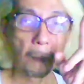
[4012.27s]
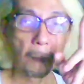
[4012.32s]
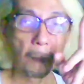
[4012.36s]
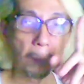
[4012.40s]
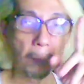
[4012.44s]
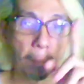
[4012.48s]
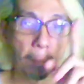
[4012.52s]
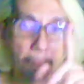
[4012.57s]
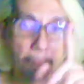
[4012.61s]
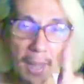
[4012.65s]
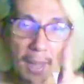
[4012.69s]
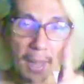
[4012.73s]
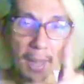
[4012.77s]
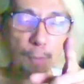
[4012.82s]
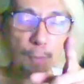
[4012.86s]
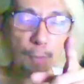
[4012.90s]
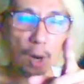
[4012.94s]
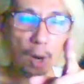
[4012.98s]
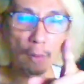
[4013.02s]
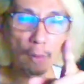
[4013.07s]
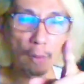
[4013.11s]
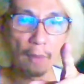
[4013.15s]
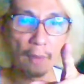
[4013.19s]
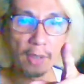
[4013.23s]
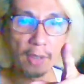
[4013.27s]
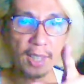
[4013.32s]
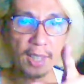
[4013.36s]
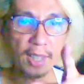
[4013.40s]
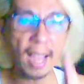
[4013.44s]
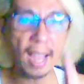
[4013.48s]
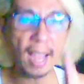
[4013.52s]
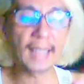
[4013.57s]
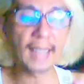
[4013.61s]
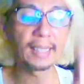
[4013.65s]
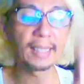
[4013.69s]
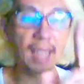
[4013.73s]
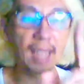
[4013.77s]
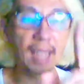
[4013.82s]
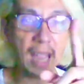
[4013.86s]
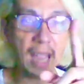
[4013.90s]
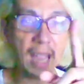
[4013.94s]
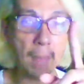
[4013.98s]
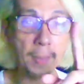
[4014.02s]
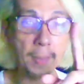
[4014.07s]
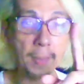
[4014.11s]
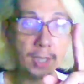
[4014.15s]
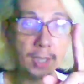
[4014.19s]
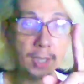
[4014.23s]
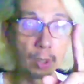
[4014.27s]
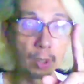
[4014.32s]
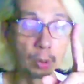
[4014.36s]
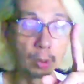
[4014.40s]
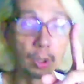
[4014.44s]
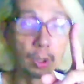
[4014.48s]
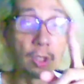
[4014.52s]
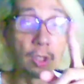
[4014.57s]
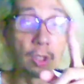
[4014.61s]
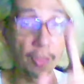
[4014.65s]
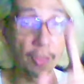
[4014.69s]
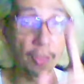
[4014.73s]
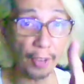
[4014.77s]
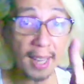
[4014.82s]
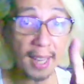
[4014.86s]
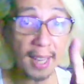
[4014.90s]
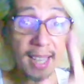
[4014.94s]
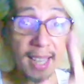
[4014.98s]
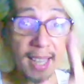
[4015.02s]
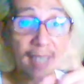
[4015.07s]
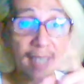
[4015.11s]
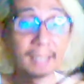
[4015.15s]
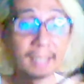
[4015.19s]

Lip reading: Peach Boy Riverside episode 3,